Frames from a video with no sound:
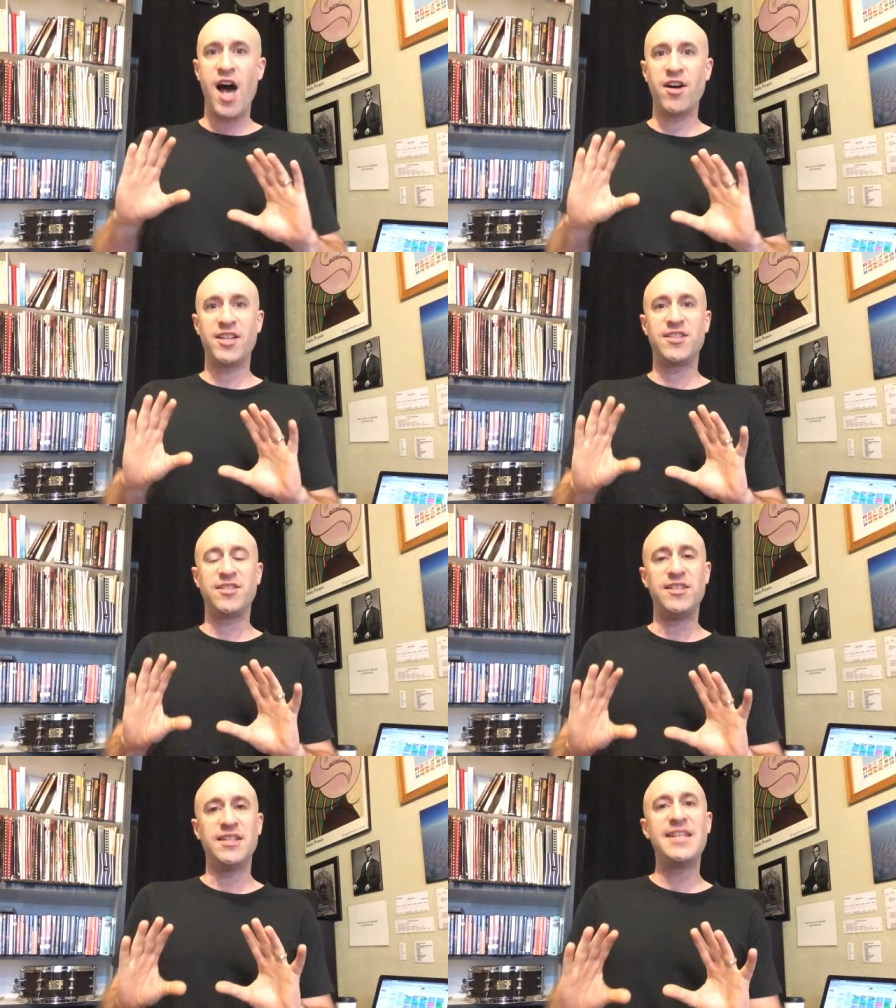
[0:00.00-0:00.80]
I like to
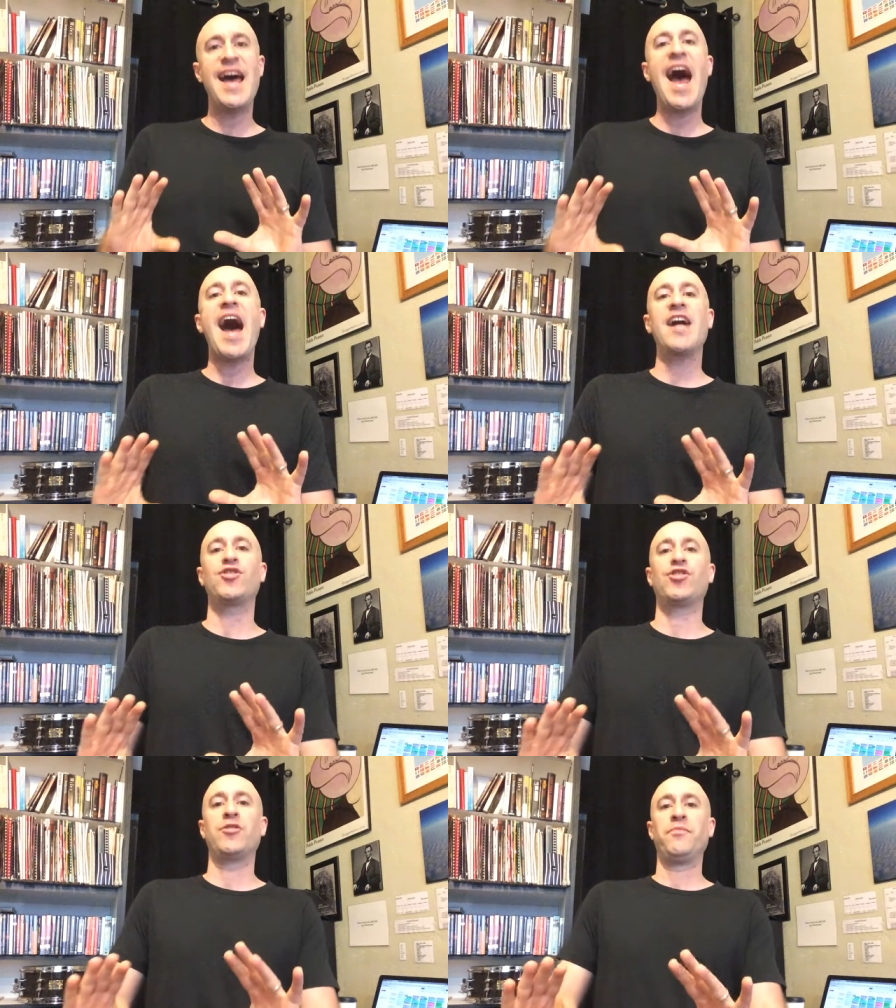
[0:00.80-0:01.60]

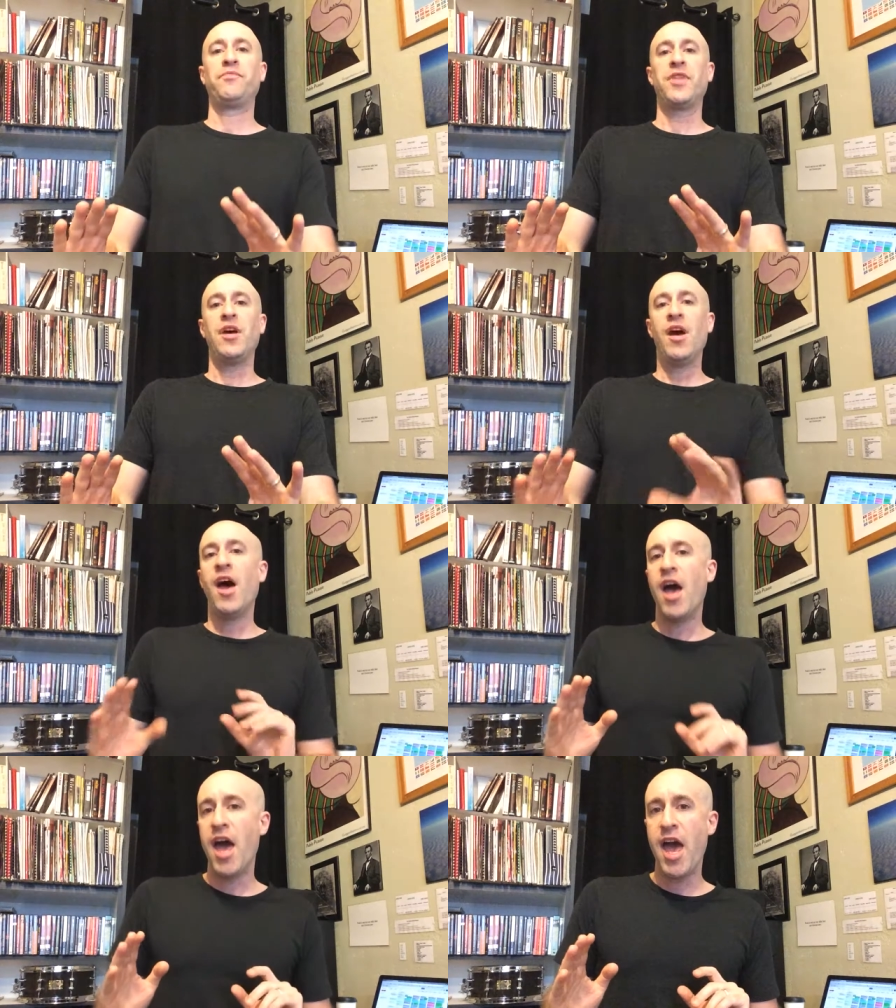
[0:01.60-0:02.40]
detach.
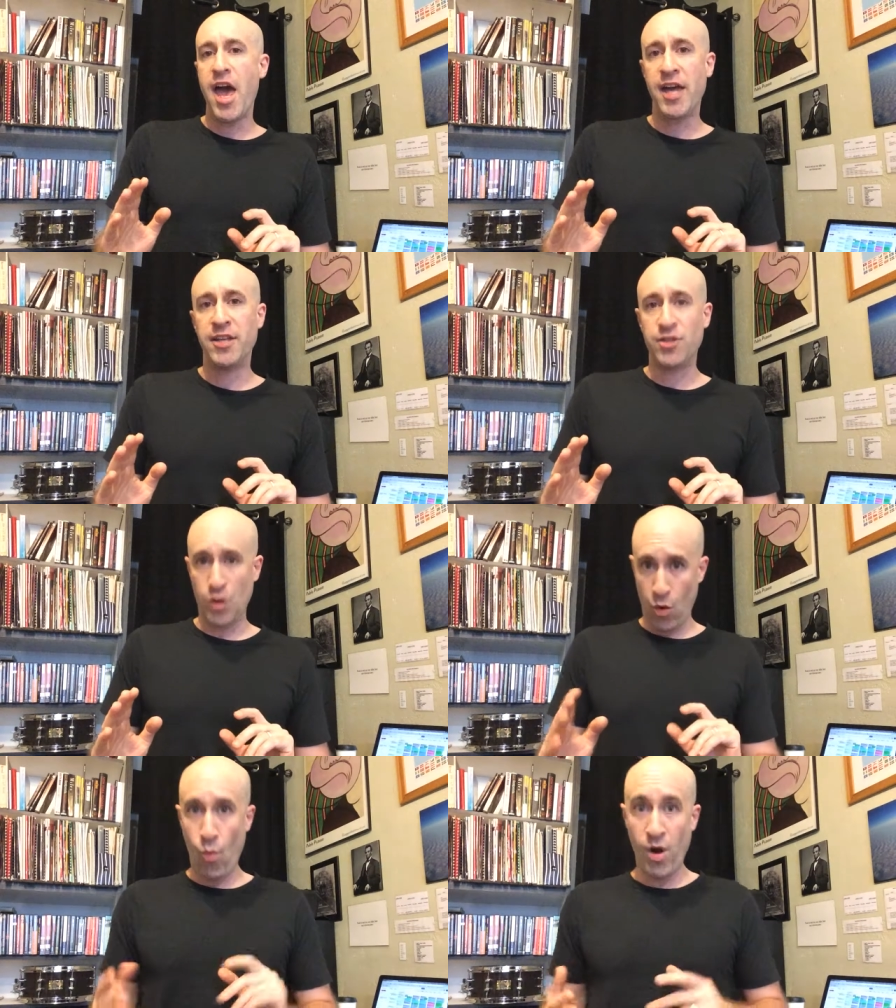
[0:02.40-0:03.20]
And
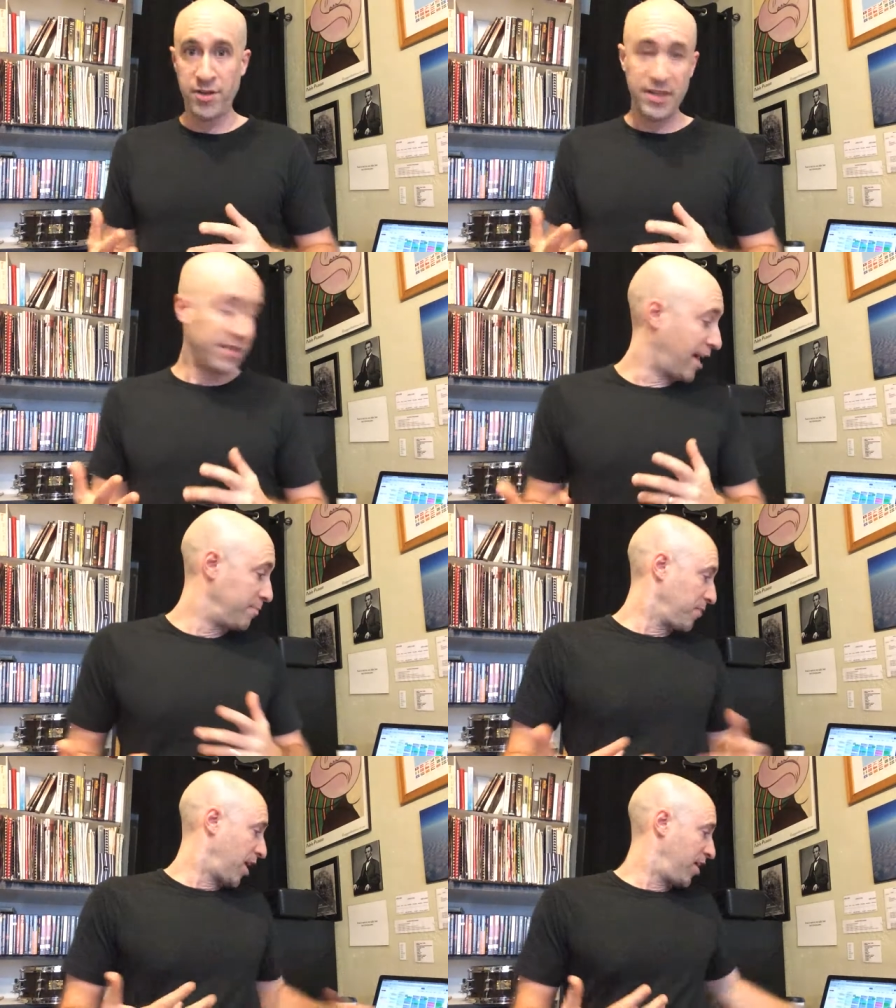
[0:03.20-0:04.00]
one thing
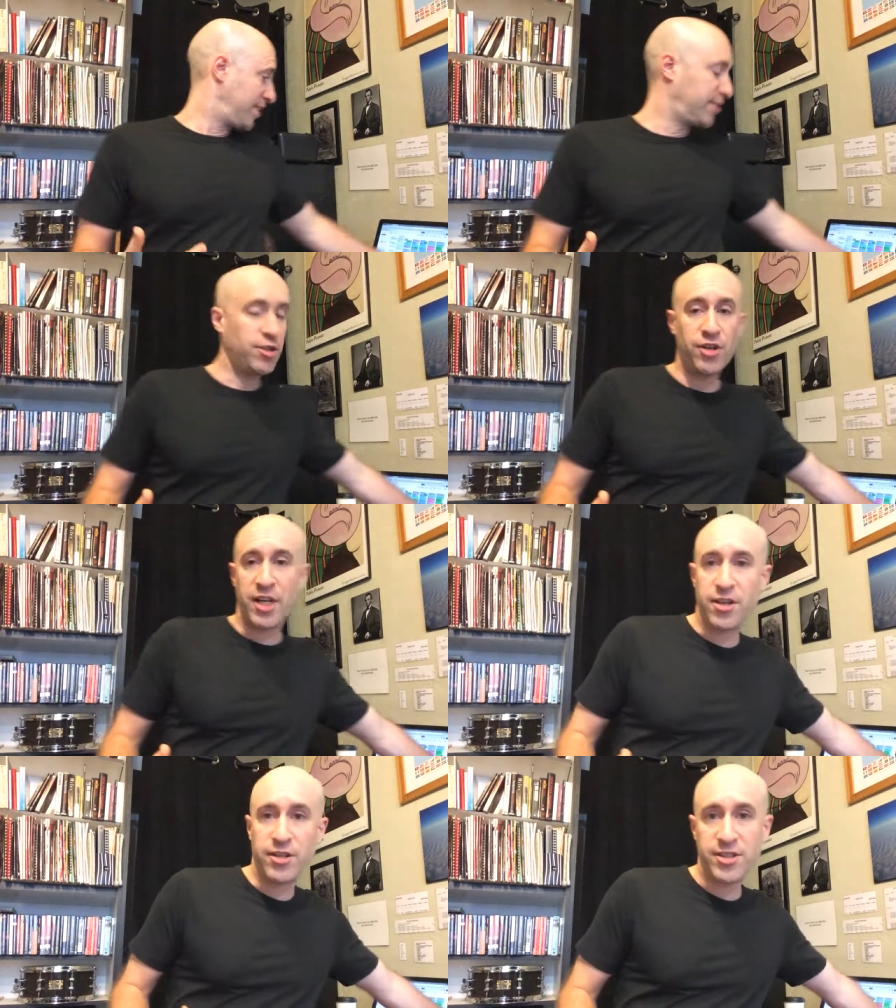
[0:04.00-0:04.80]
that I like to do,
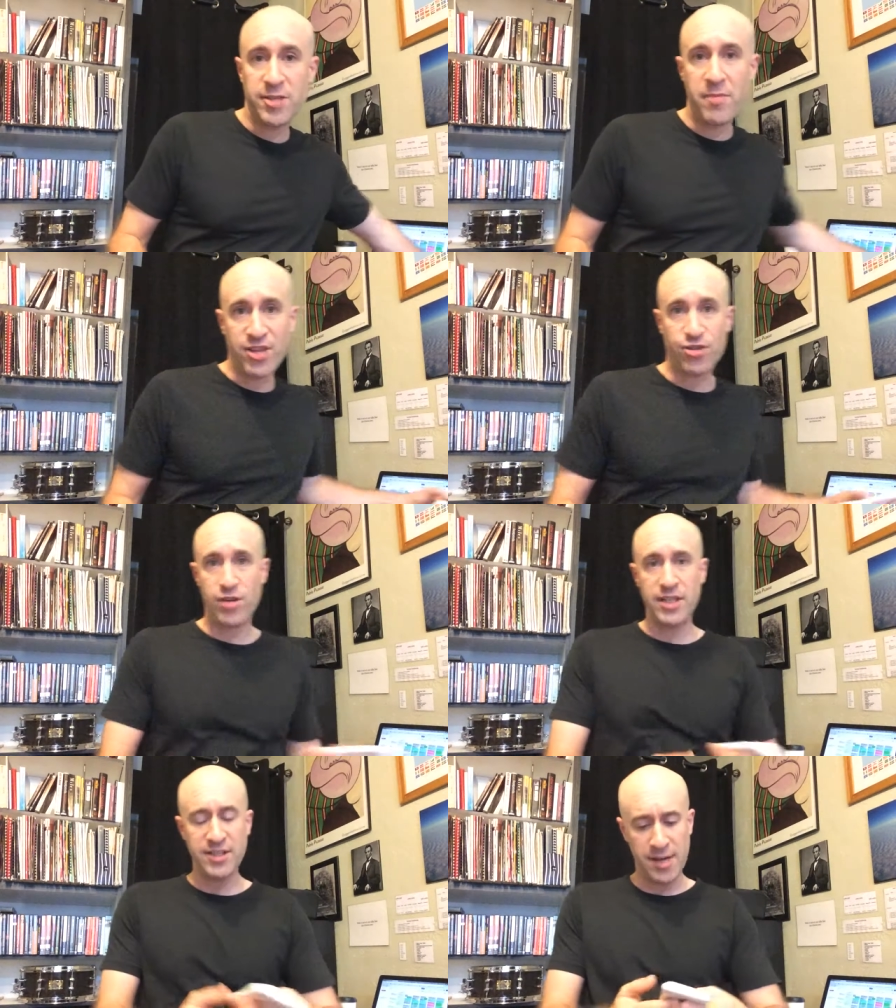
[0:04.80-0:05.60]
like you can see my
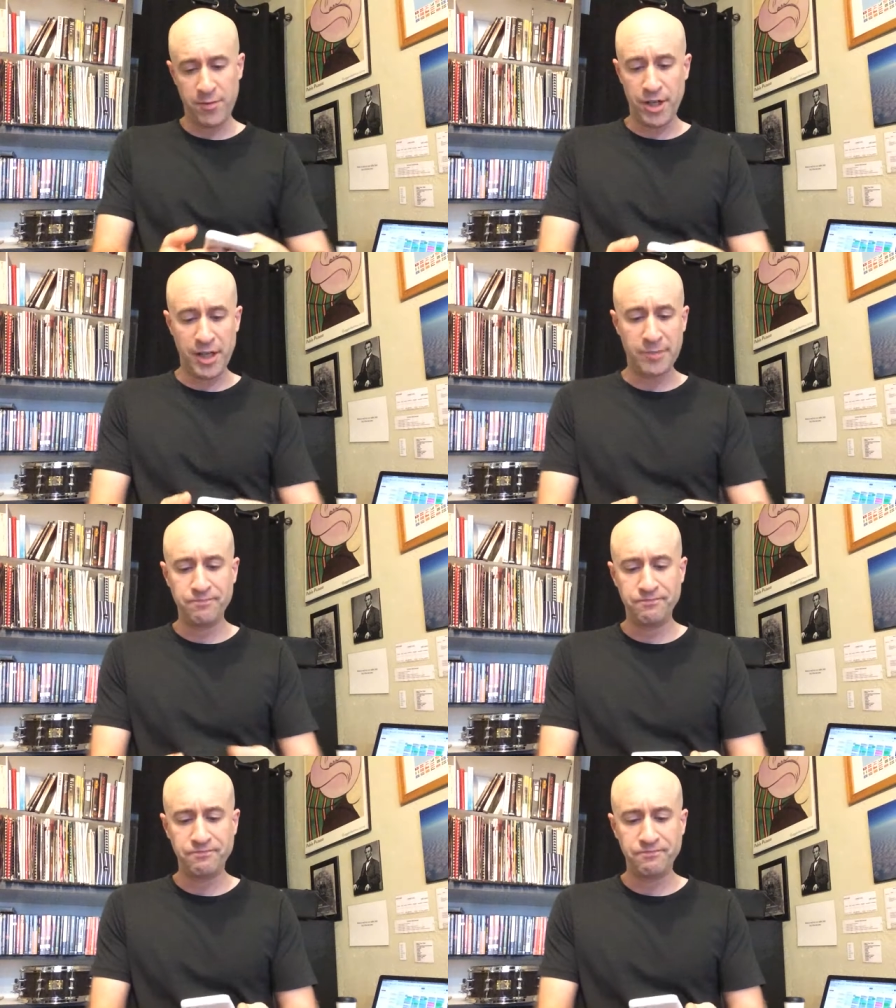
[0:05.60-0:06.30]
screensaver here,